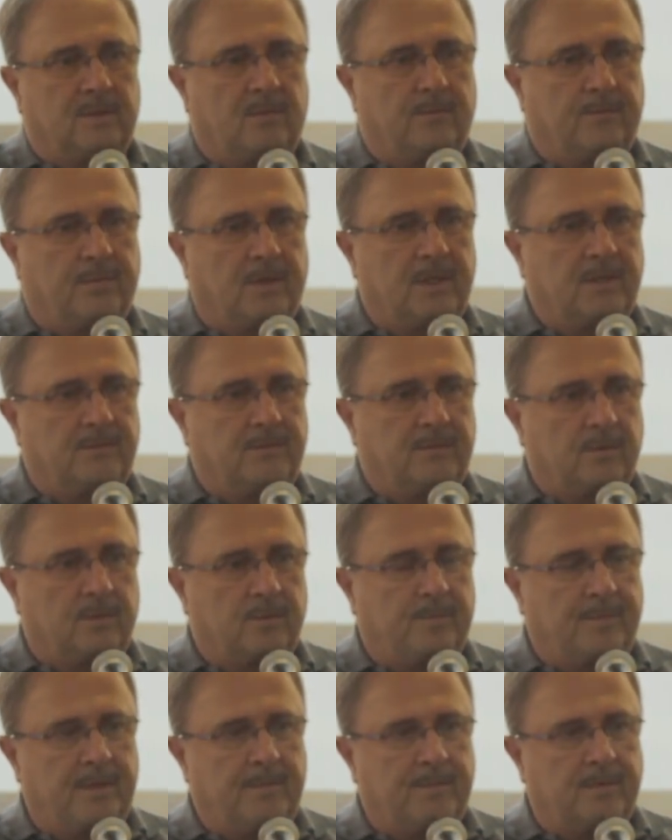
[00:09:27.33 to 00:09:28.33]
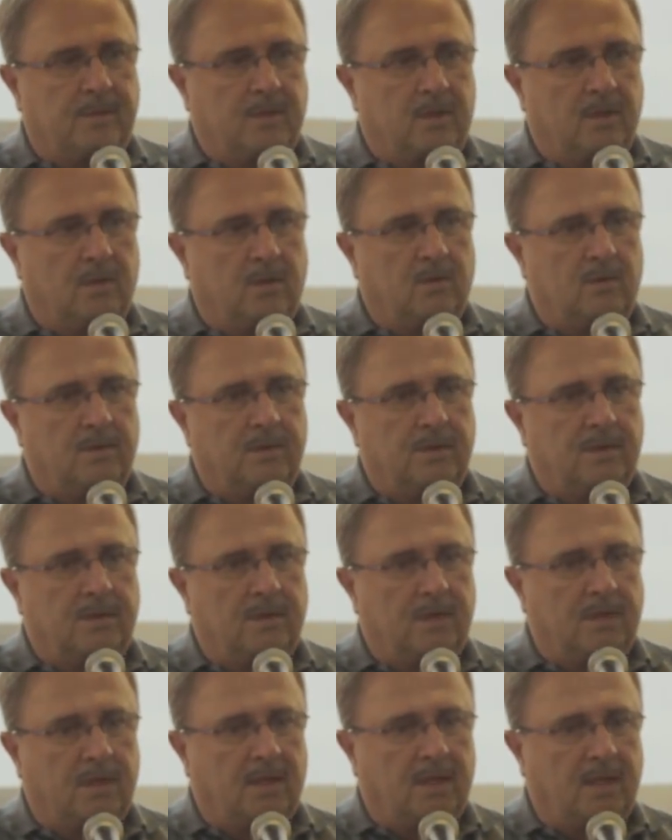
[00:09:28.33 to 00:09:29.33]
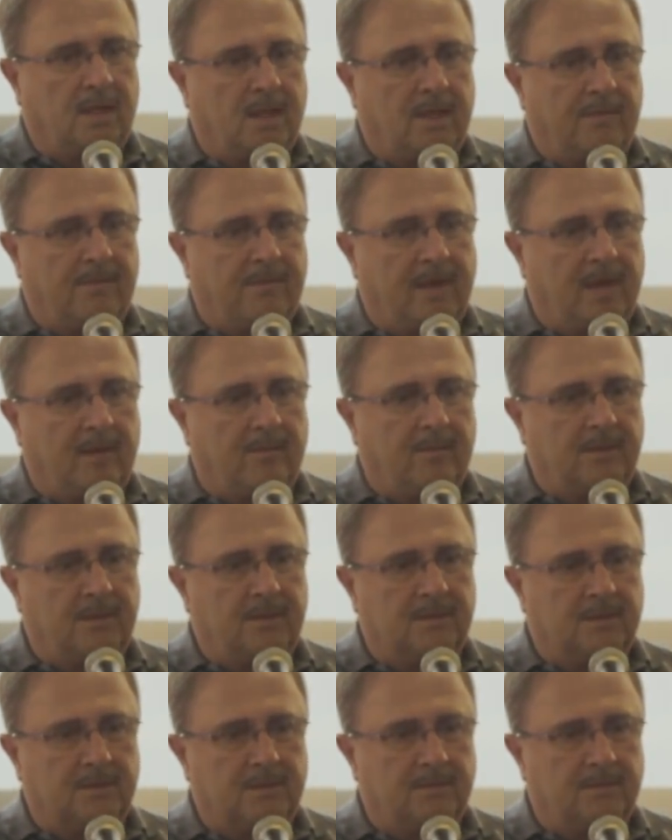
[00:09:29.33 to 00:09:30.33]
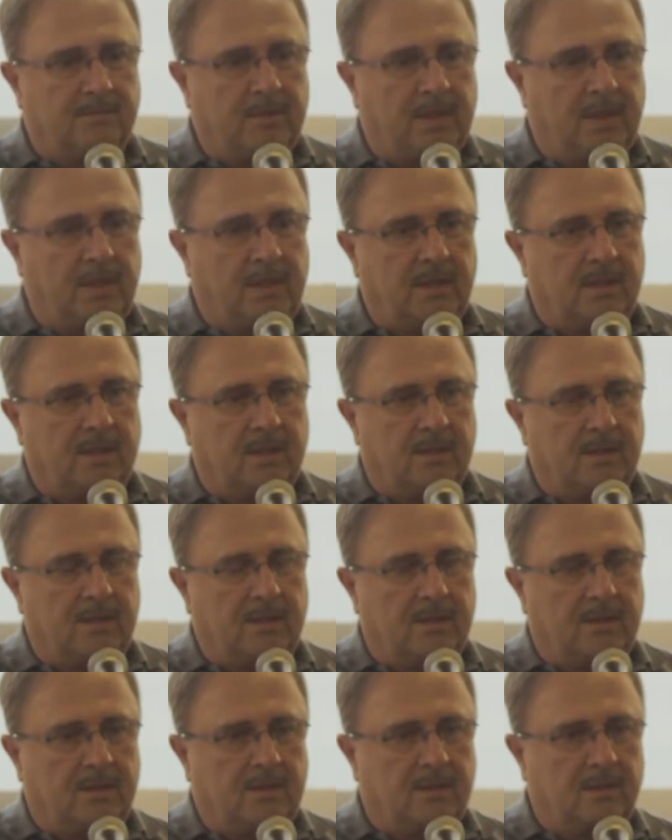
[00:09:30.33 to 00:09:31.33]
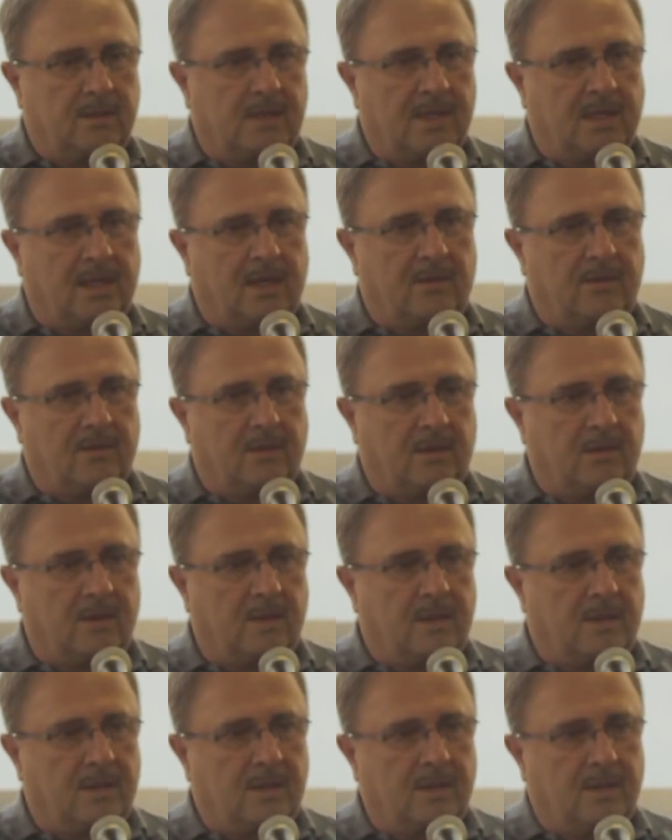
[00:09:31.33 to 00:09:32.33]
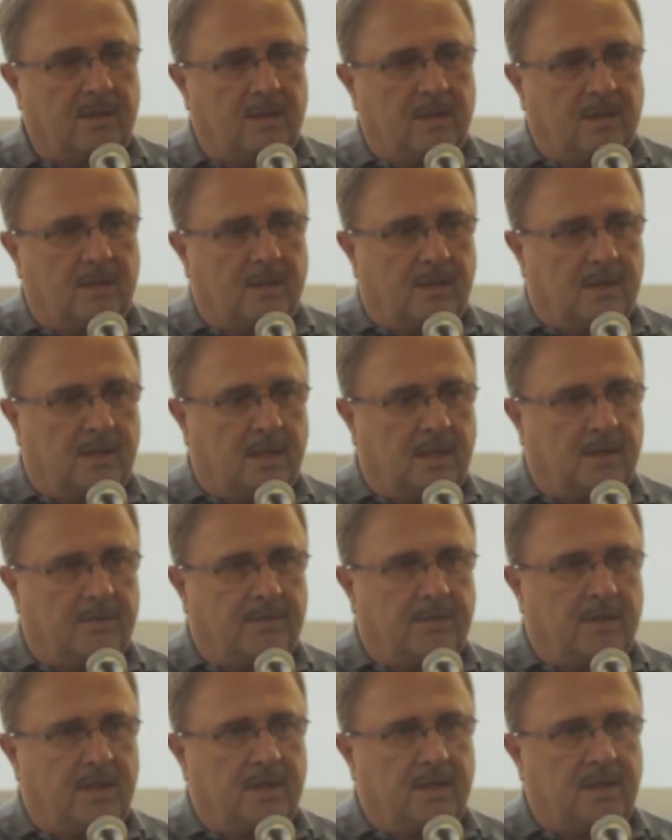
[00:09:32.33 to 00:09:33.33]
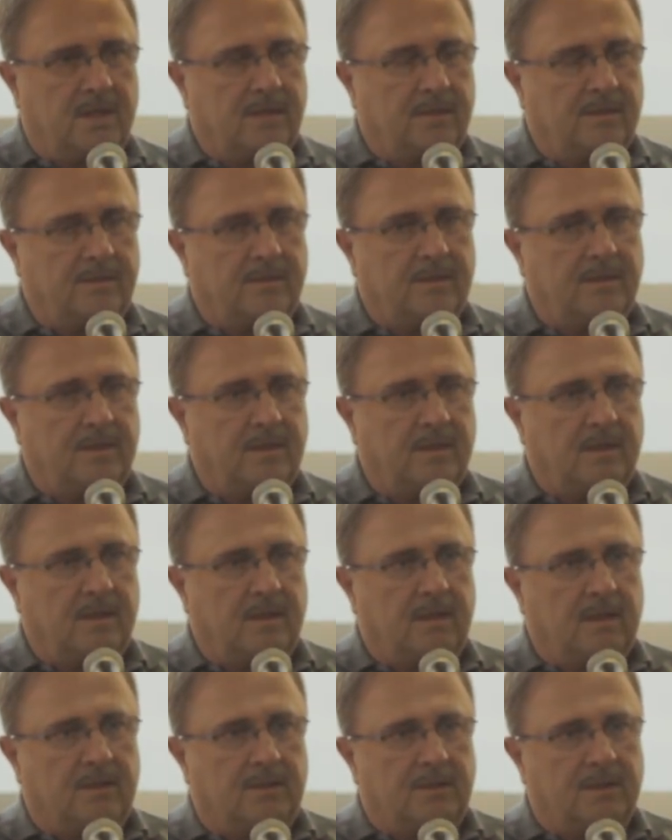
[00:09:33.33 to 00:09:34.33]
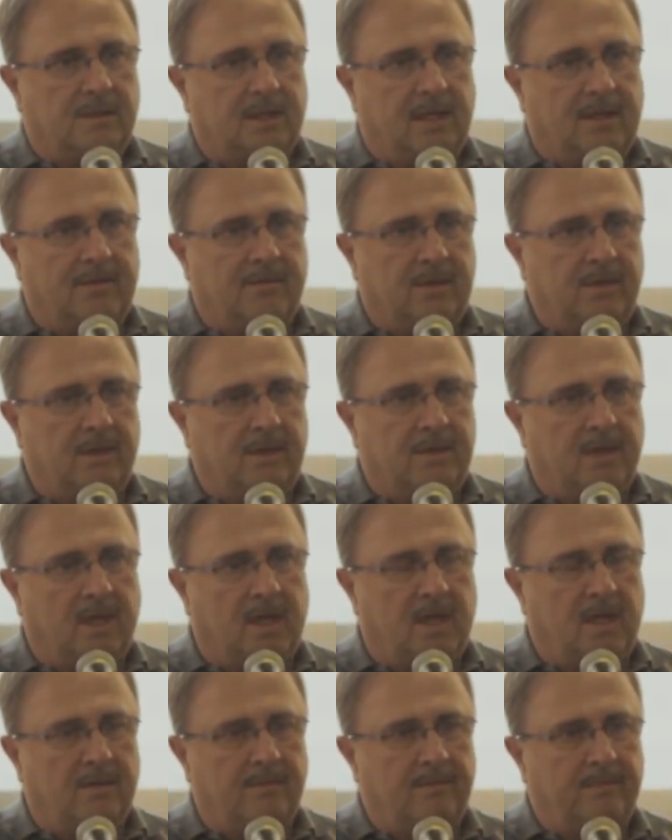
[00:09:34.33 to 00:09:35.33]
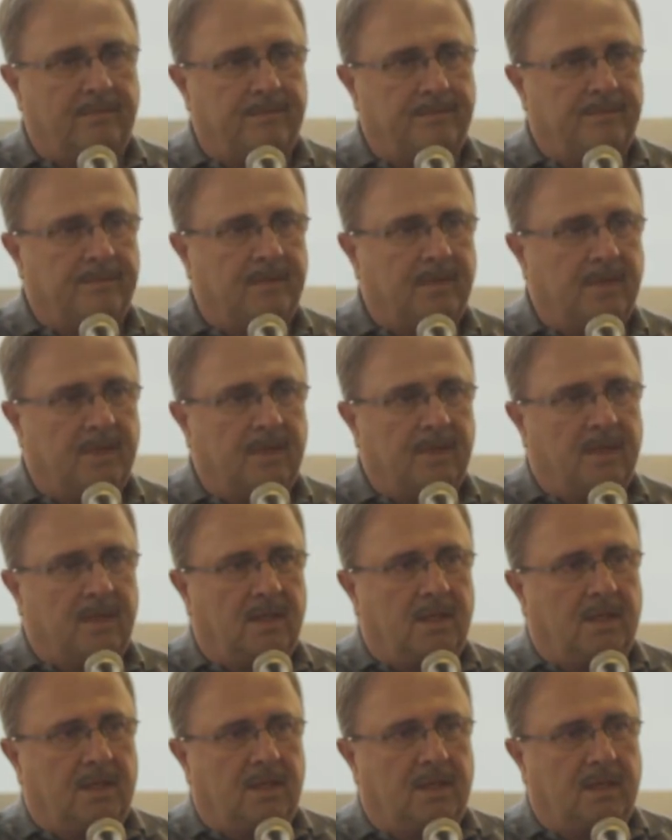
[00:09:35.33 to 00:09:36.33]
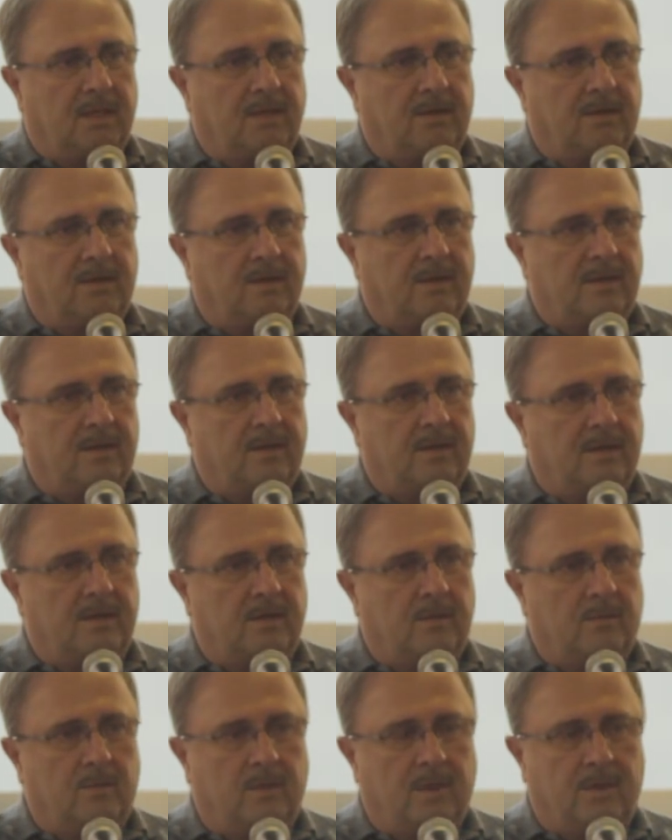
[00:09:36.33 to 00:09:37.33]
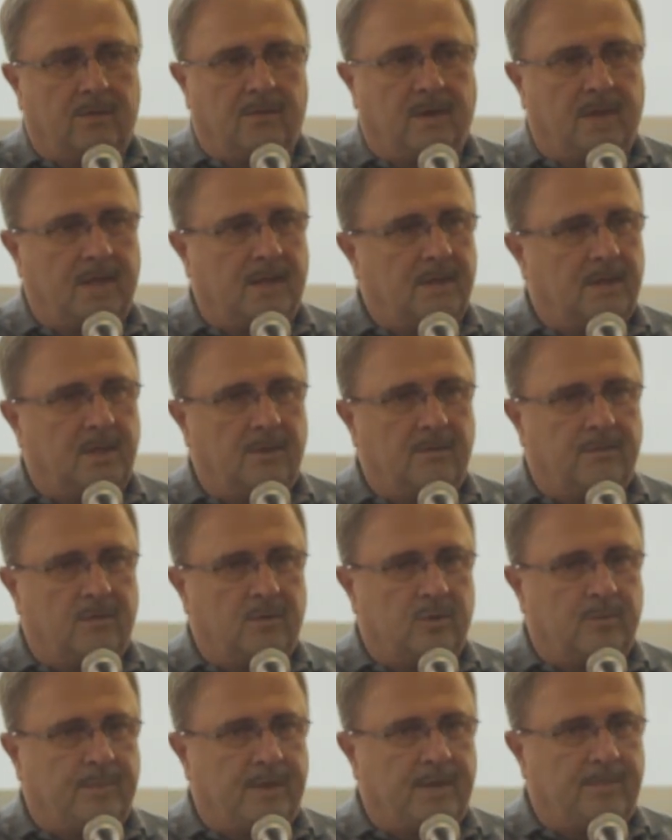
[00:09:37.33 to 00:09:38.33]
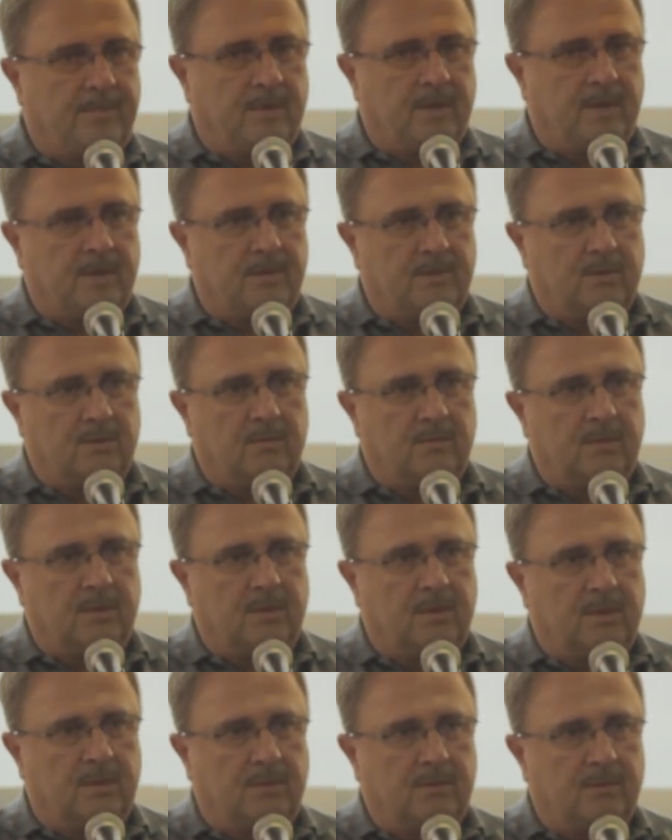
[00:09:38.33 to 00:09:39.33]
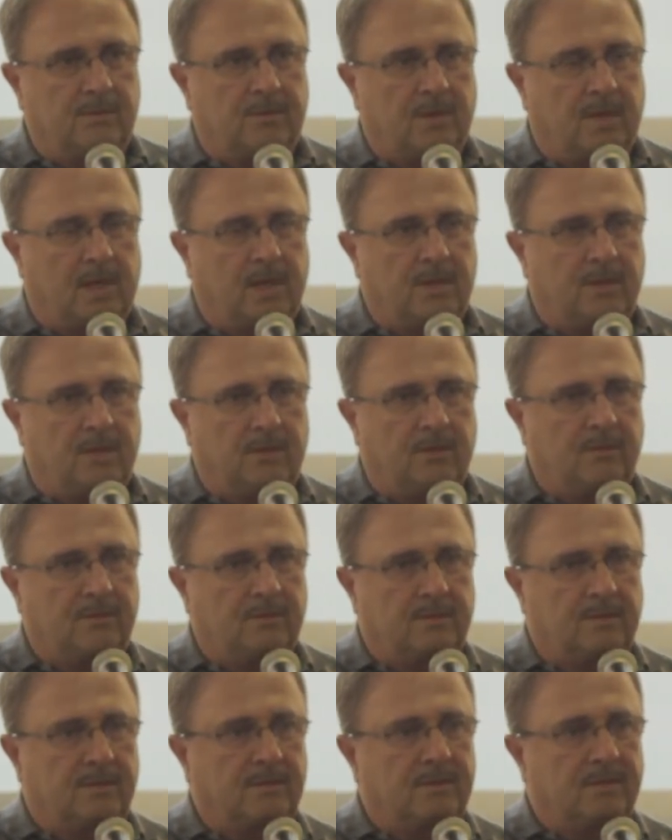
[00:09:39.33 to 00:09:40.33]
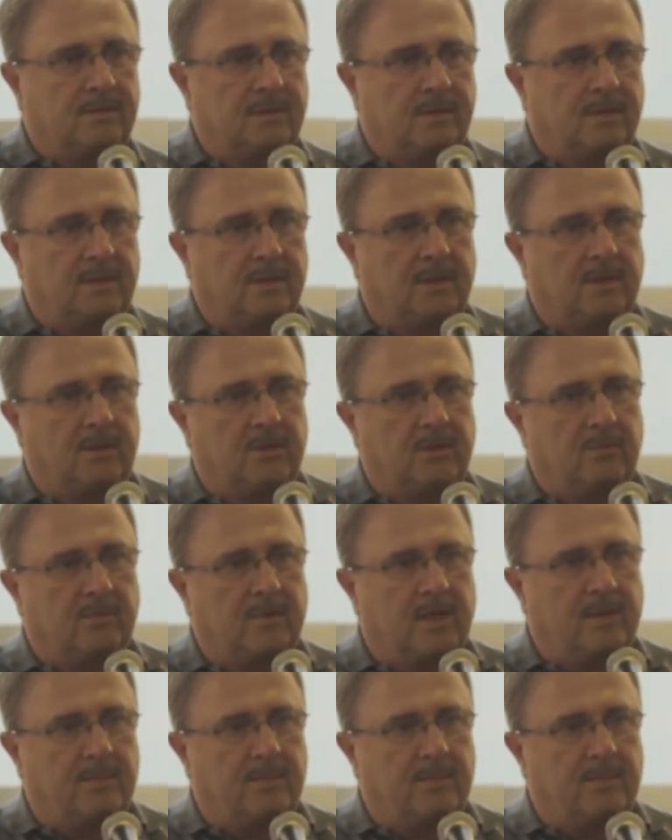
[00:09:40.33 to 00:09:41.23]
place for the people to go and have families and meet and cook out and all that kind of thing, and just have a good time. And whatever I can do for the people, I sure would try to do, and do my